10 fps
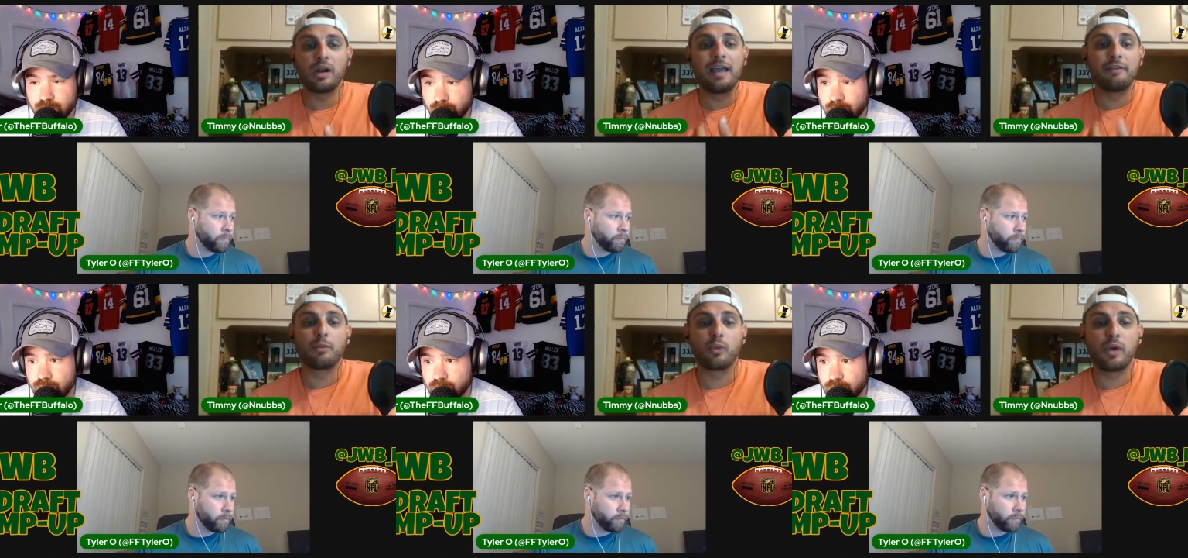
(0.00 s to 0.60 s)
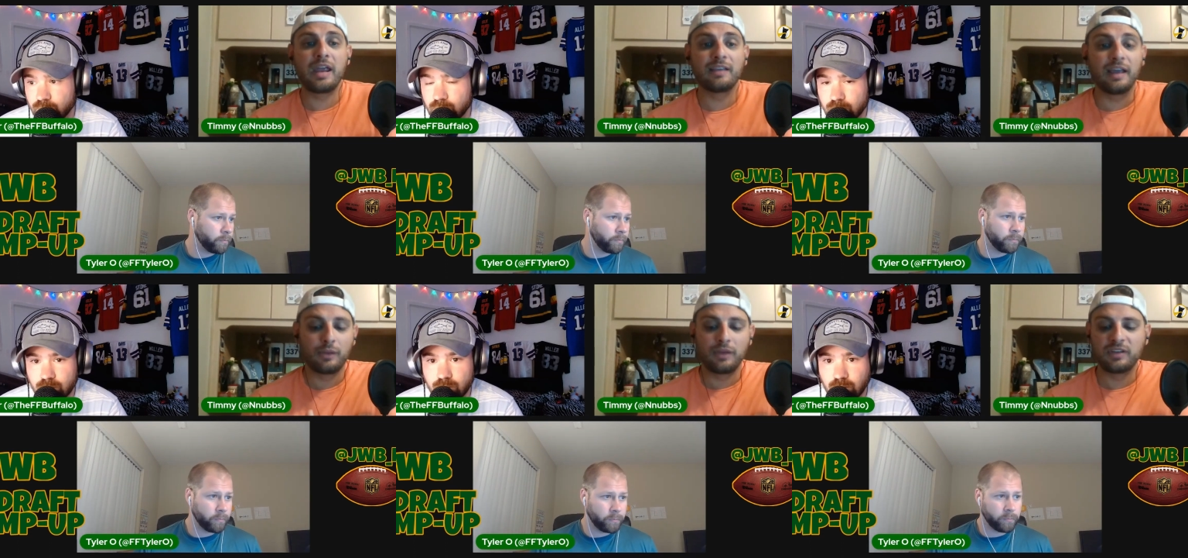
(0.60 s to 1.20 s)
Speaker 1: I have him ranked,
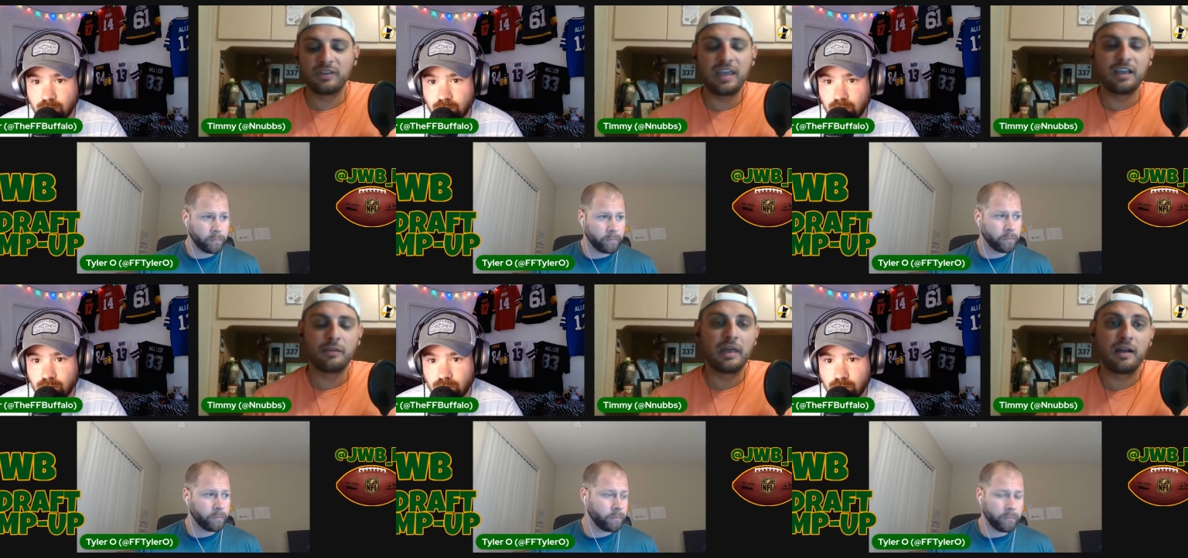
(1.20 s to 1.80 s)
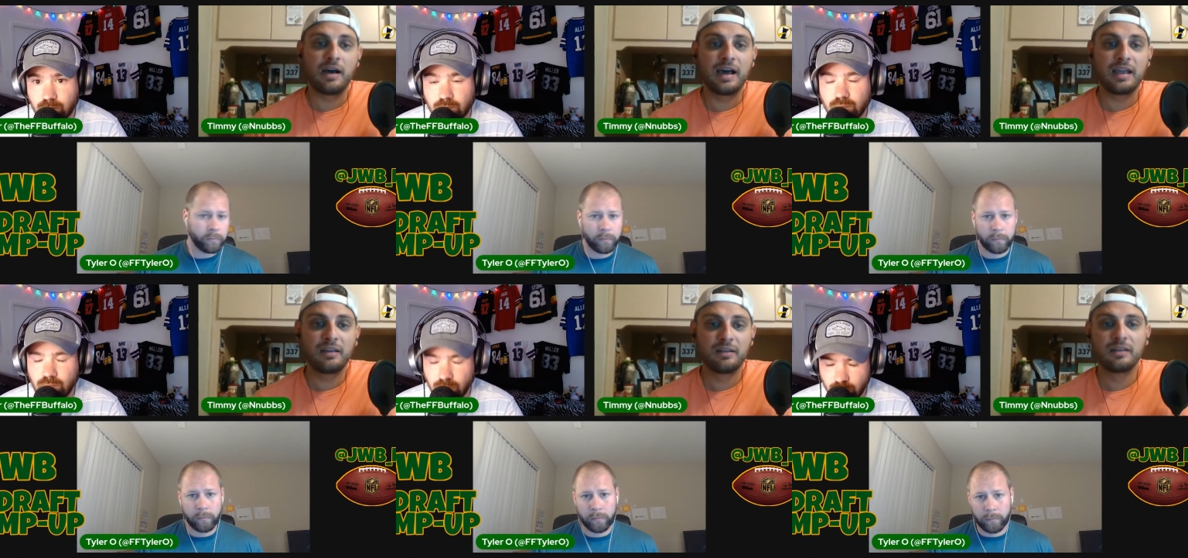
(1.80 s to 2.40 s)
I don't have to take him that
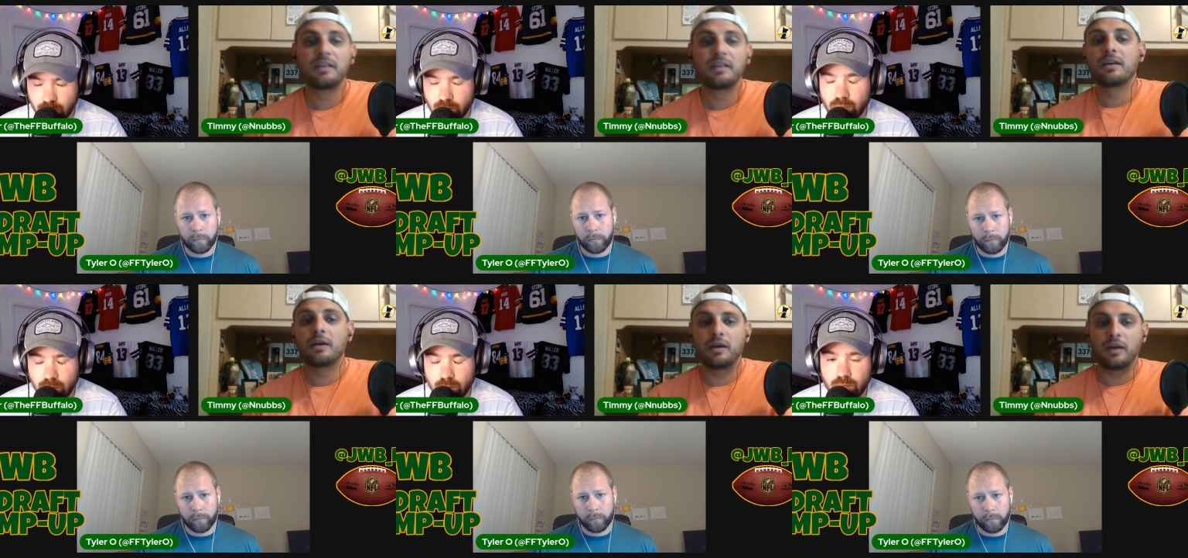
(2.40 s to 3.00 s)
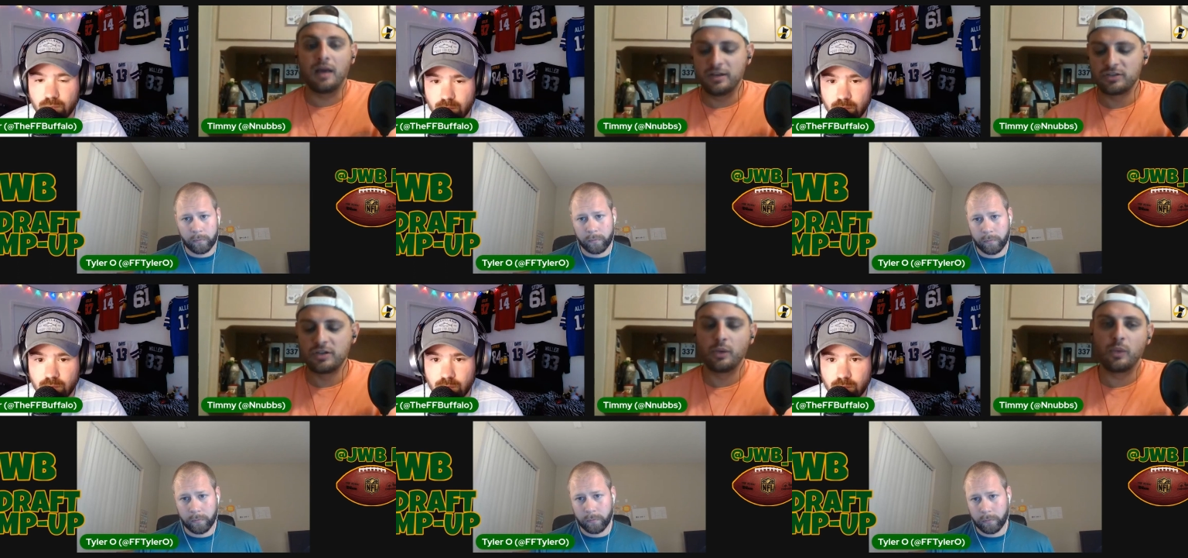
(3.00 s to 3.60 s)
high. I
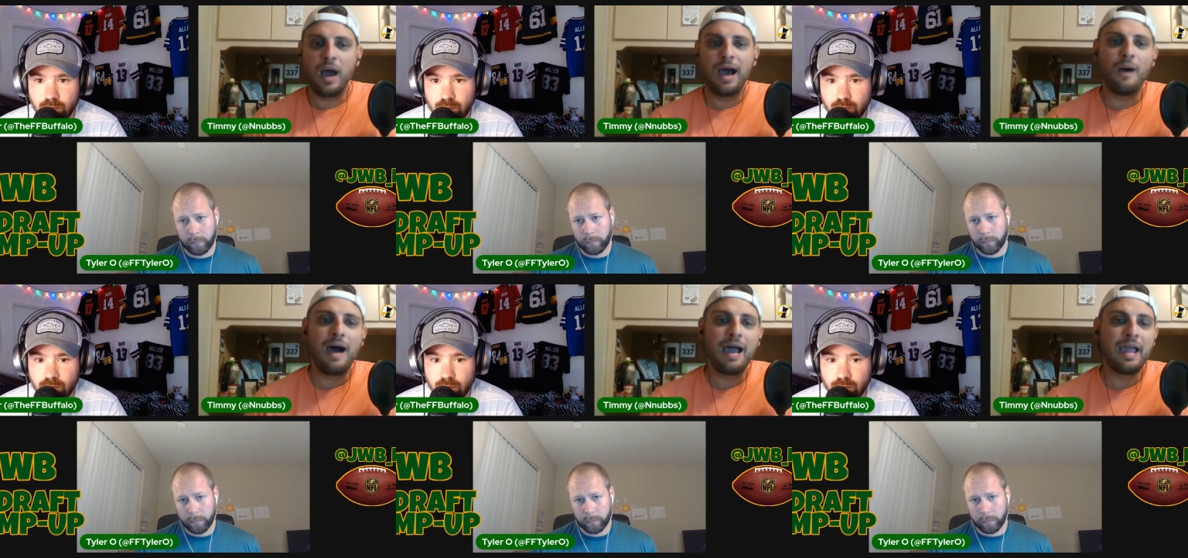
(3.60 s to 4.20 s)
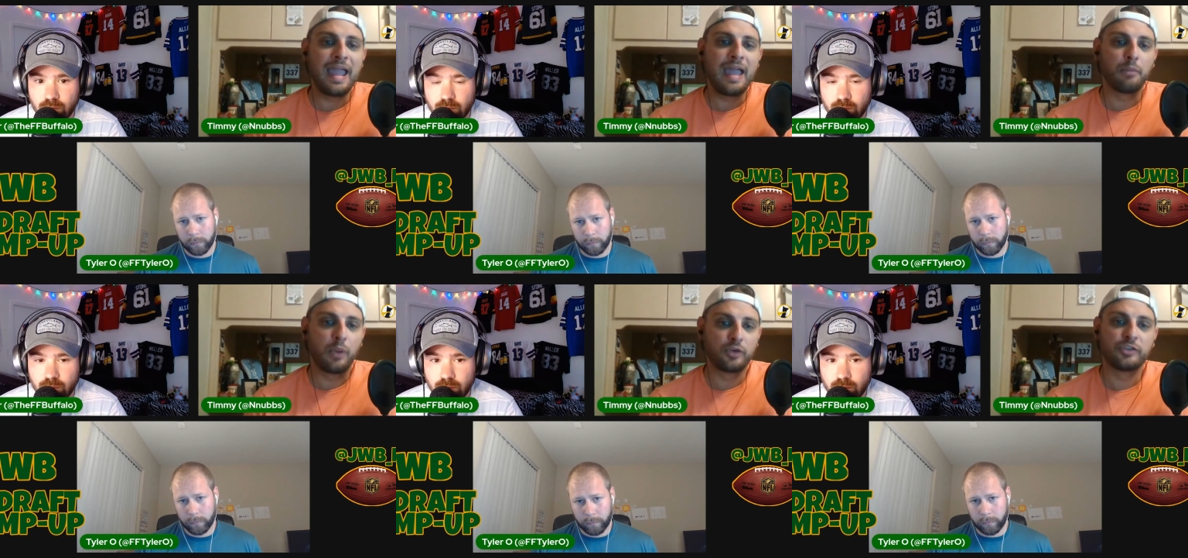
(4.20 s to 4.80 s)
just know how high I
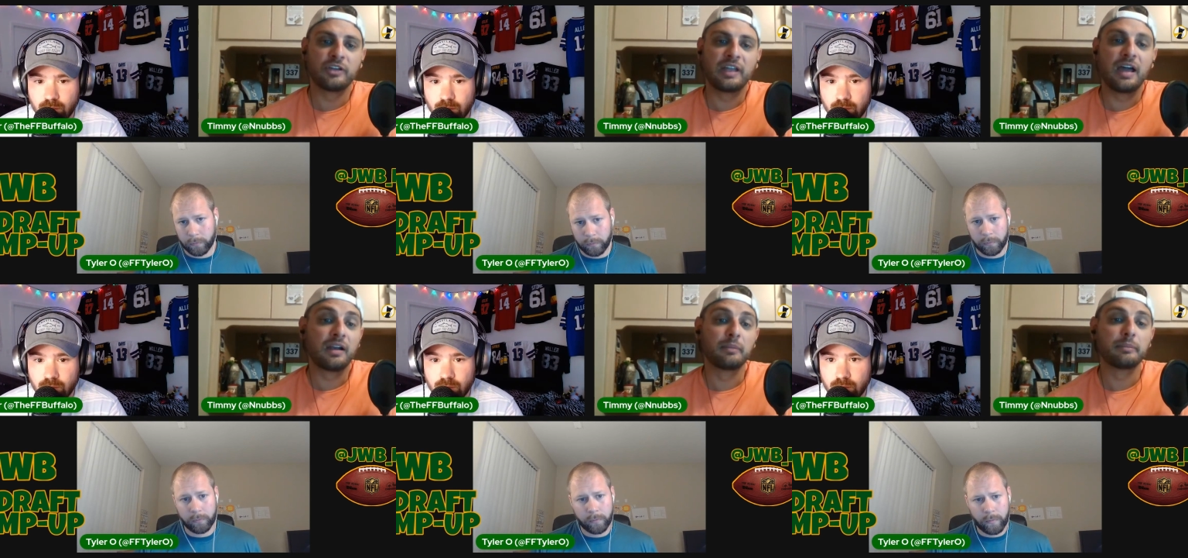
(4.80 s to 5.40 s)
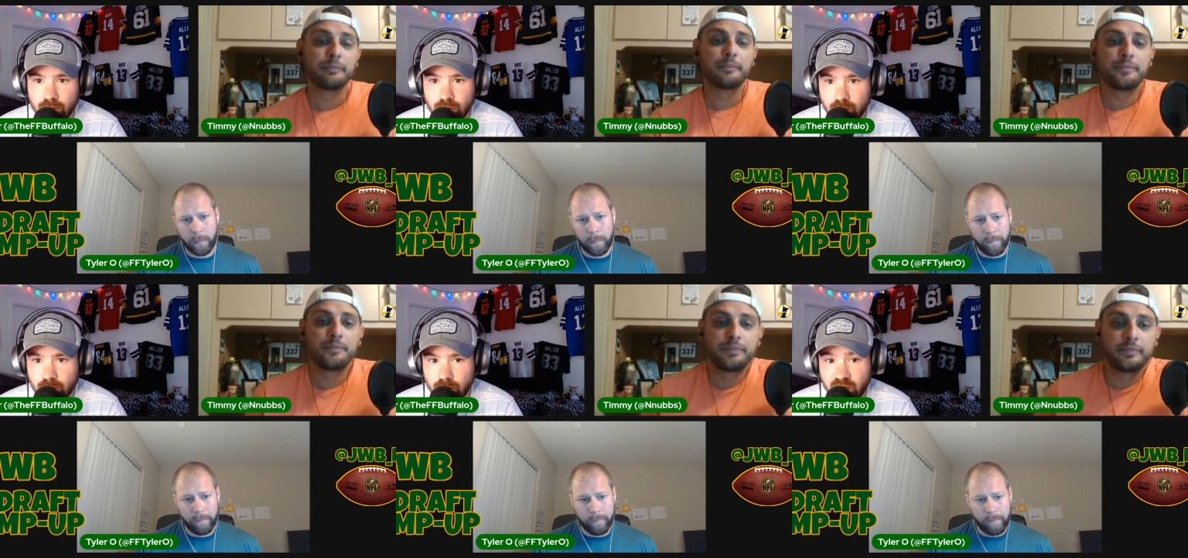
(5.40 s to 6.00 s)
am personally on him.
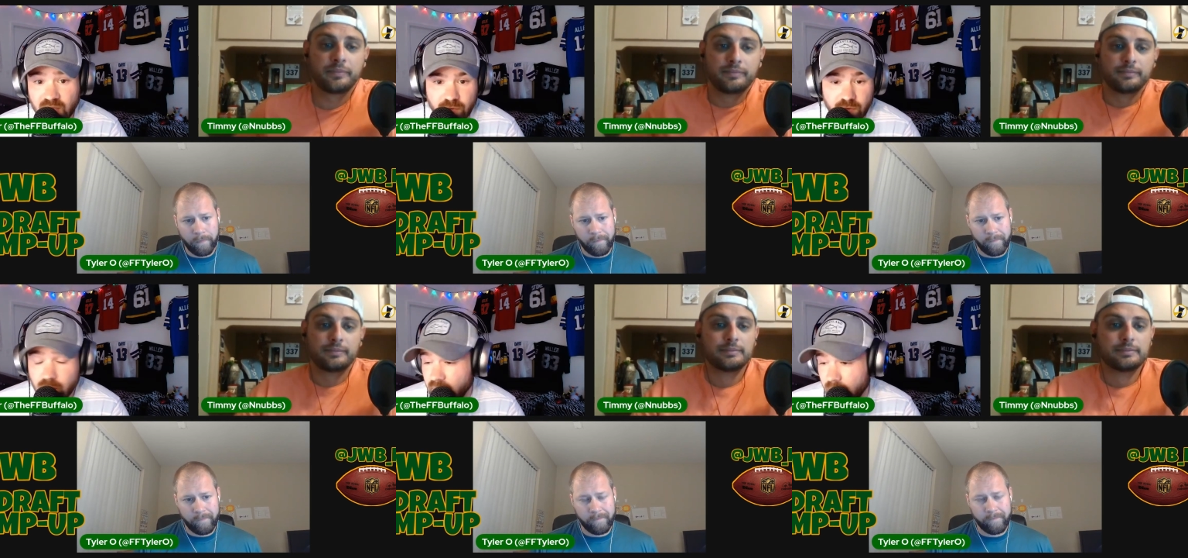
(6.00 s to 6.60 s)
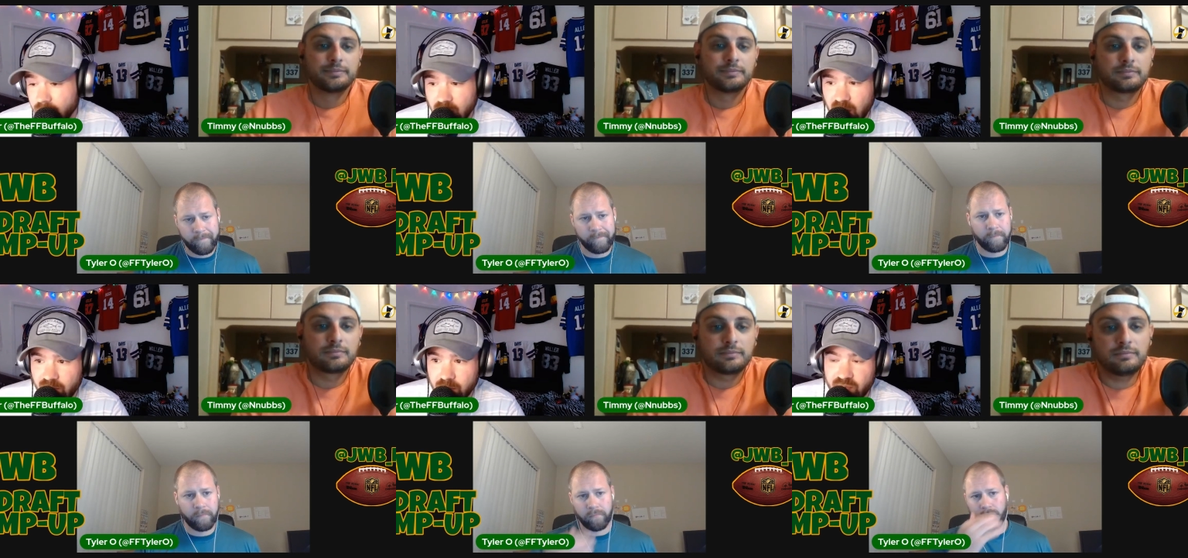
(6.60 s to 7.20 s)
Speaker 2: Yeah, certainly. I mean,
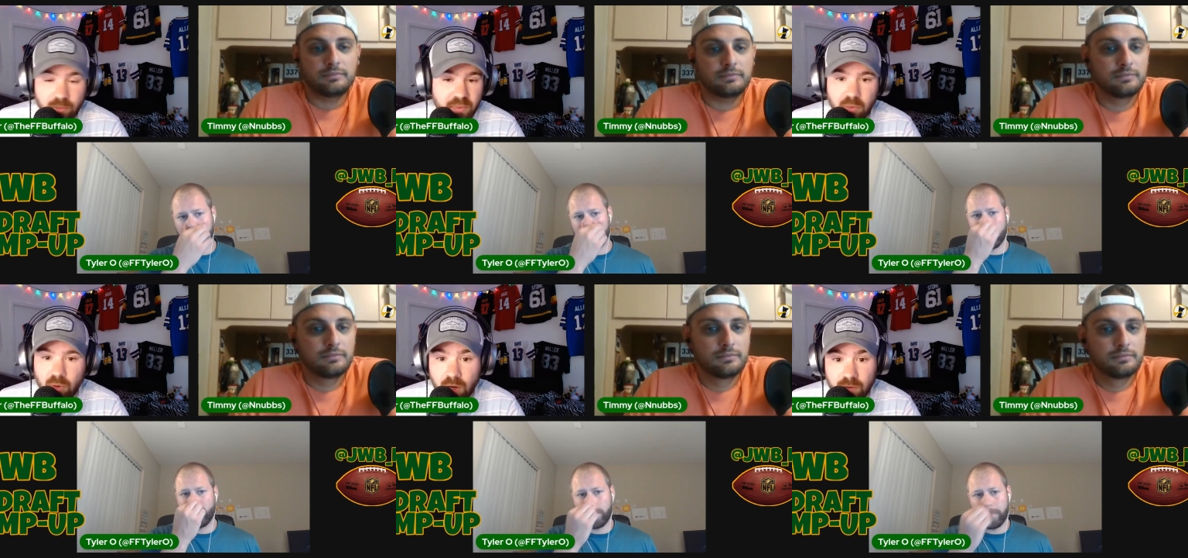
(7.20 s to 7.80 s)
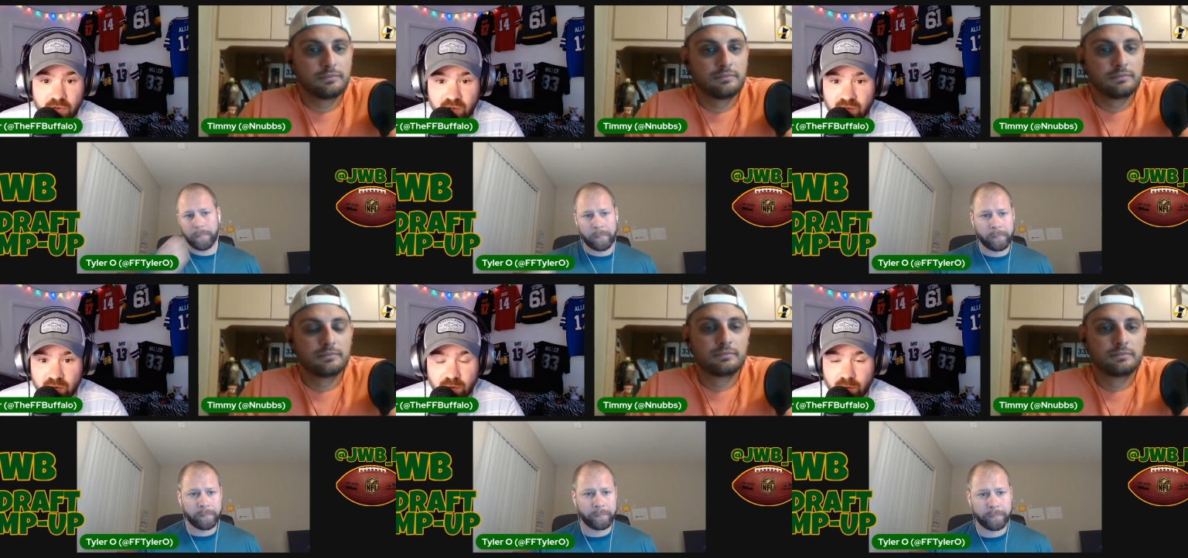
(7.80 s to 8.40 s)
I've been telling people off
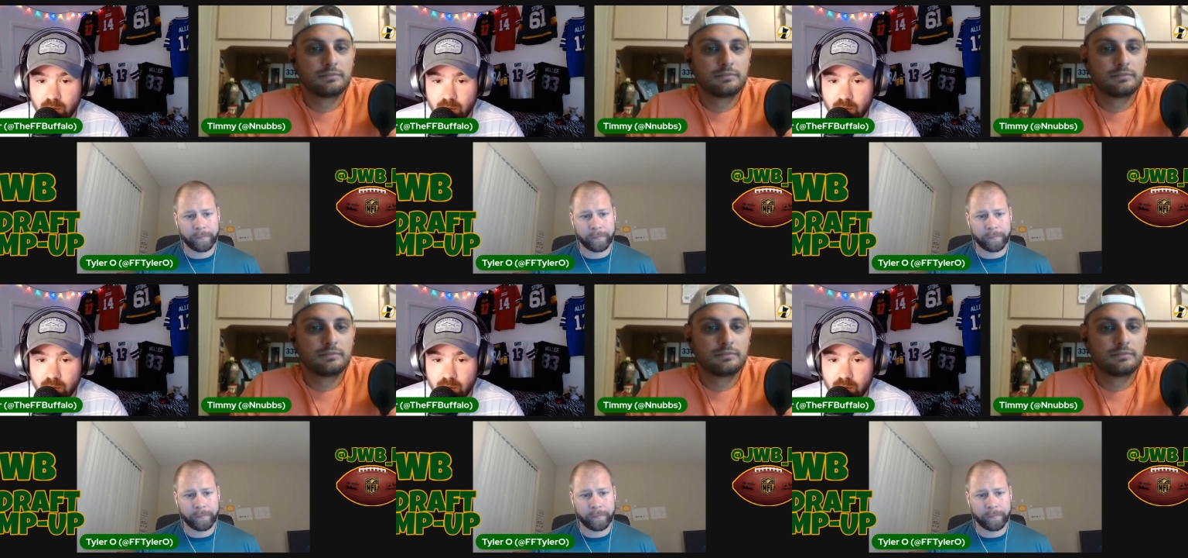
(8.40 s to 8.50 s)
season, you know,